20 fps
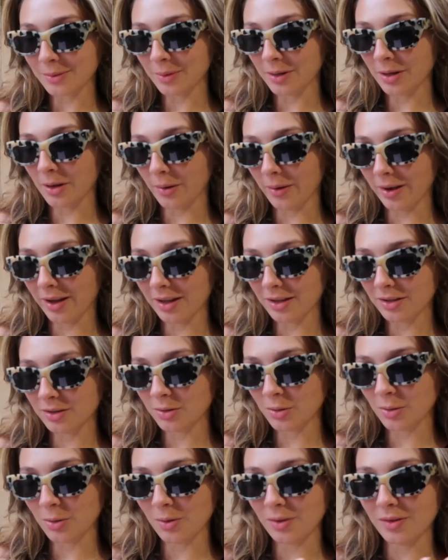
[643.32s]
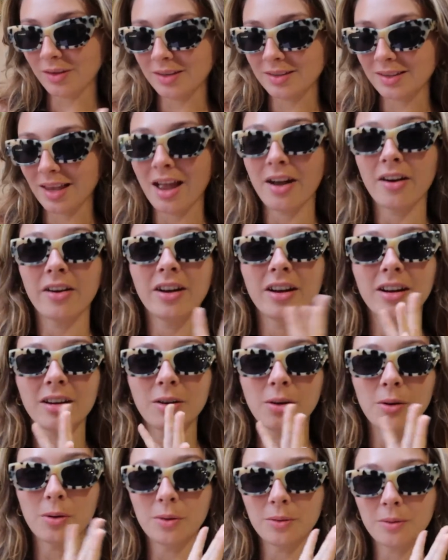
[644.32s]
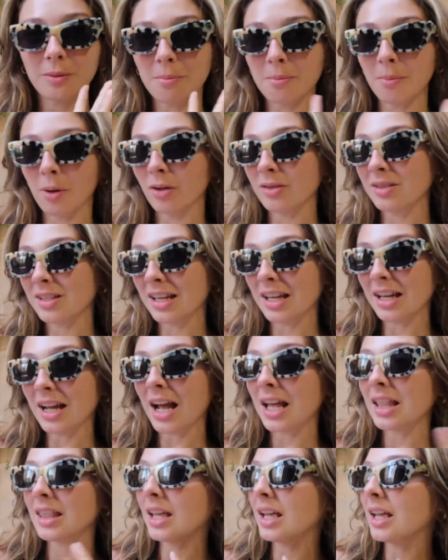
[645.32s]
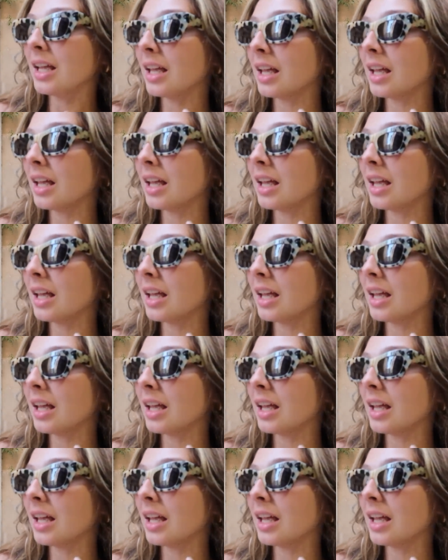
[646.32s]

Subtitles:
We're going into this area called Monty, I think.